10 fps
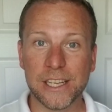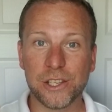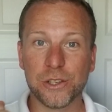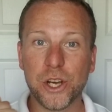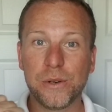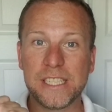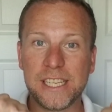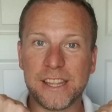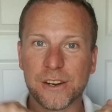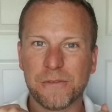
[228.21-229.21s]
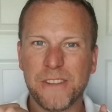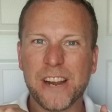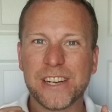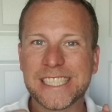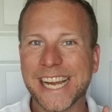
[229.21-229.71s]
You'll notice that they're
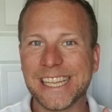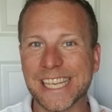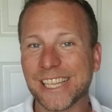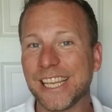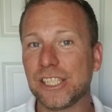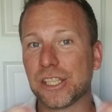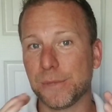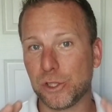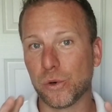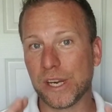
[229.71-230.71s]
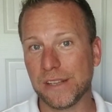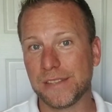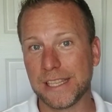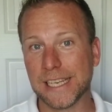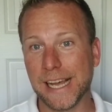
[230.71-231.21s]
very tightly clenched the majority of
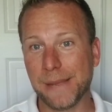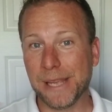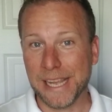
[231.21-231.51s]
the time,